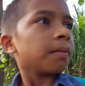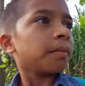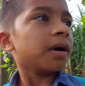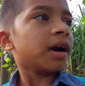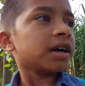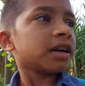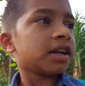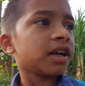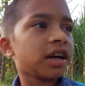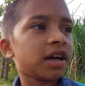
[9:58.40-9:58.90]

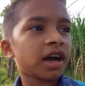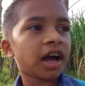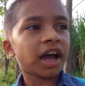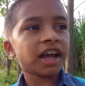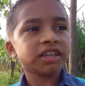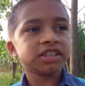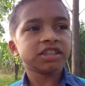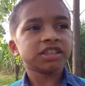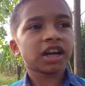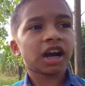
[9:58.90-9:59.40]
But
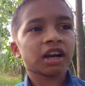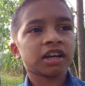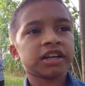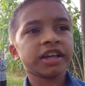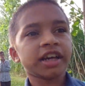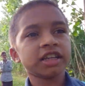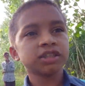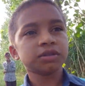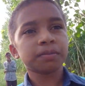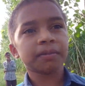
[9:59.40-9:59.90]
I
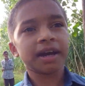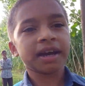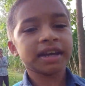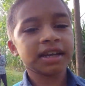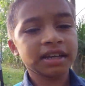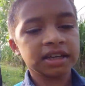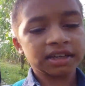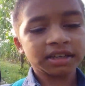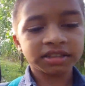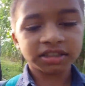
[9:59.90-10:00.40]
started
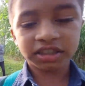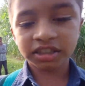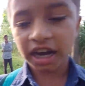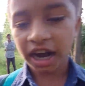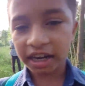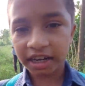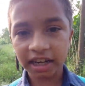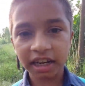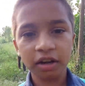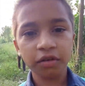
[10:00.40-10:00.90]
my
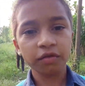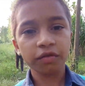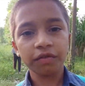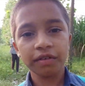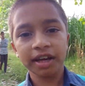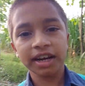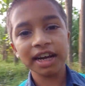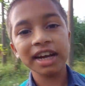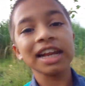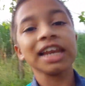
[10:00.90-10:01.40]
channel
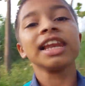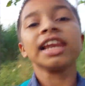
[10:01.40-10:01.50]
very